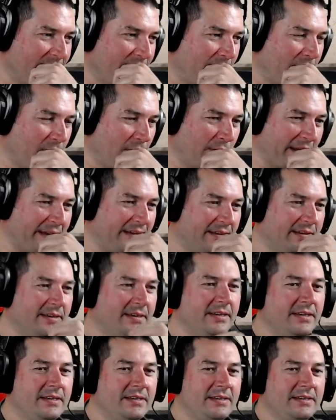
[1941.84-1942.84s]
Okay,
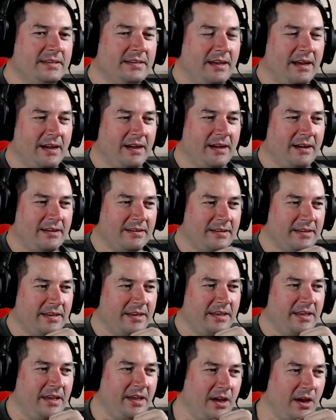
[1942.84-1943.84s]
Uh,
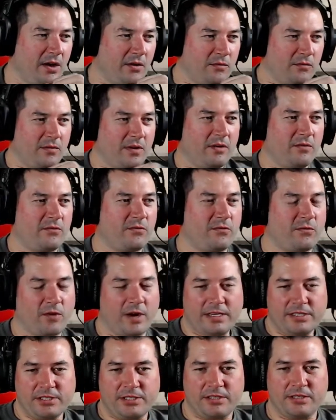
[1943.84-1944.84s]
a
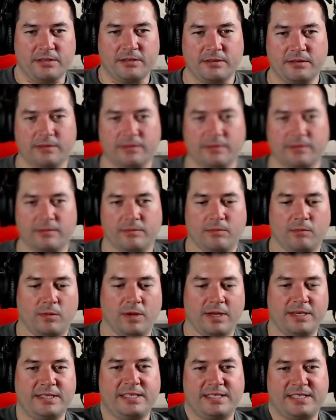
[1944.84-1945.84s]
fresh
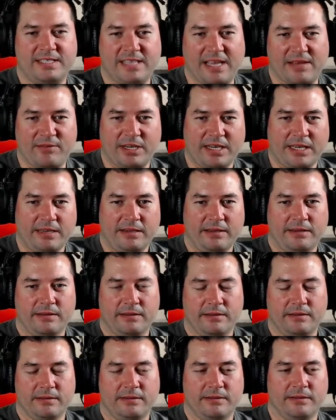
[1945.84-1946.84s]
1 to 70
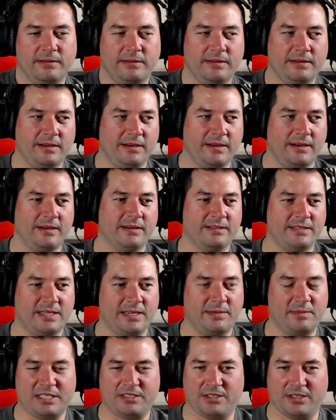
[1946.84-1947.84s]

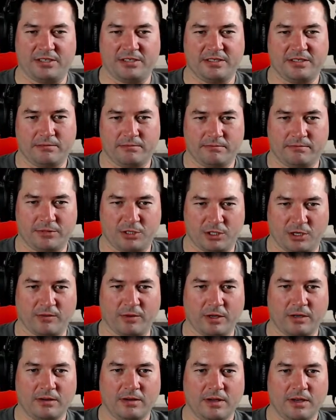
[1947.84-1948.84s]
TBC
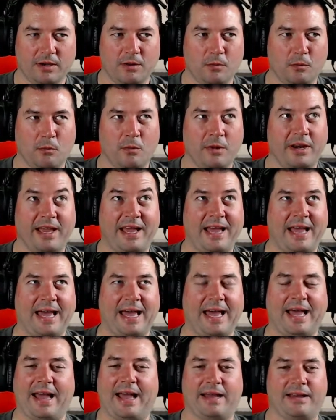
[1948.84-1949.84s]
server would
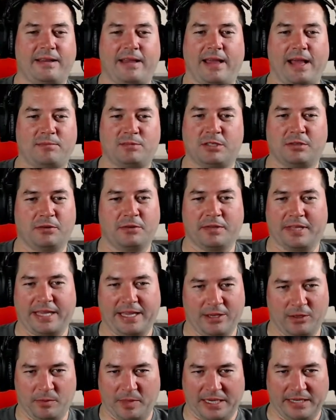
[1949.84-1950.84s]
absolutely
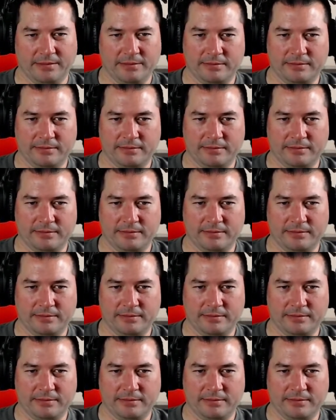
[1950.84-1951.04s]
kill me.